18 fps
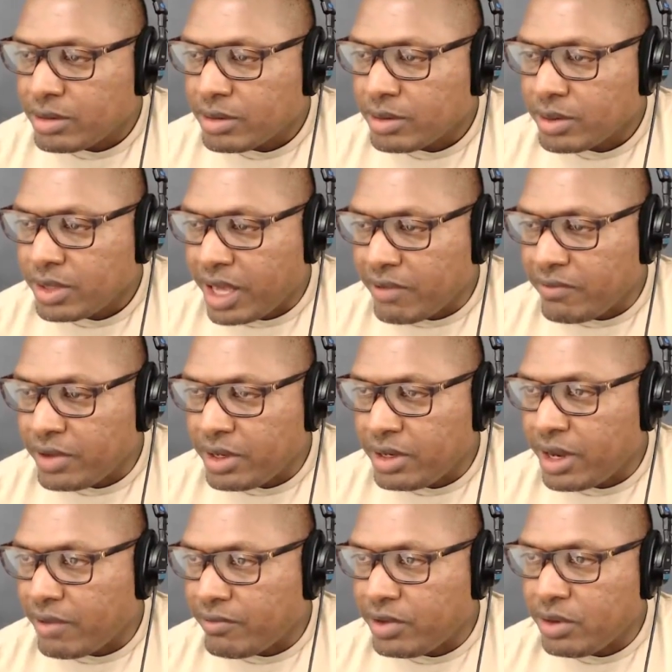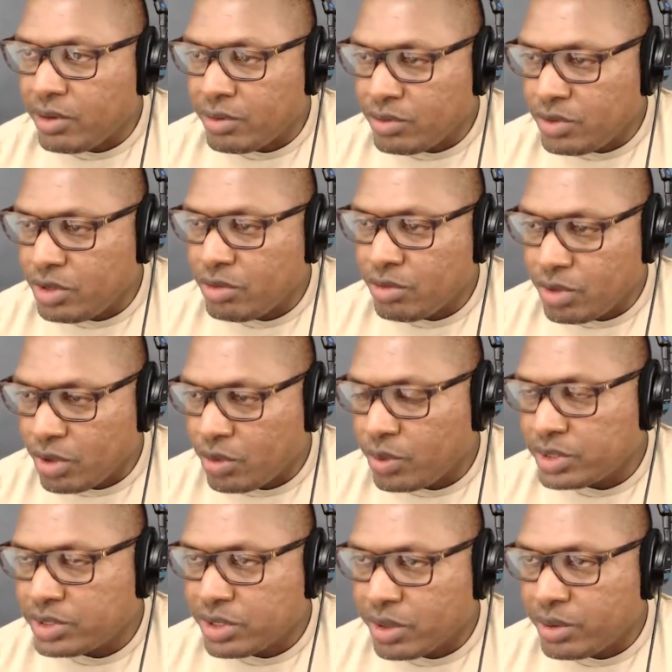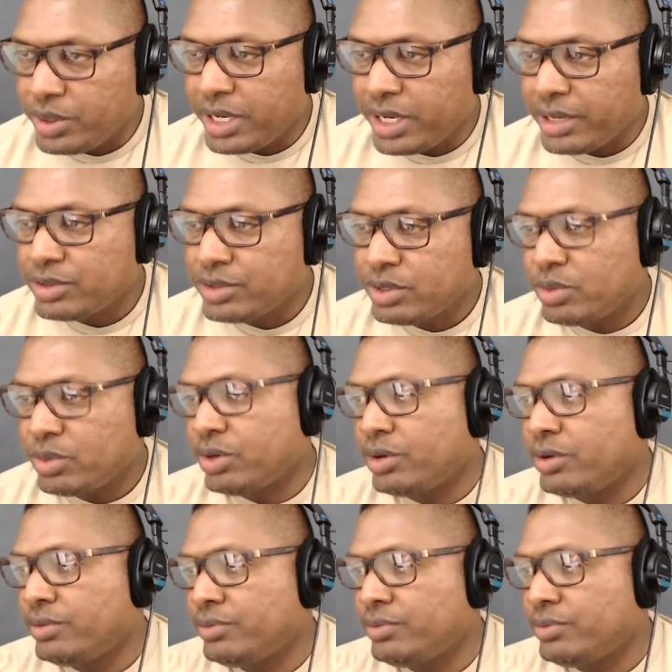Kevin, do you know what's going down tomorrow?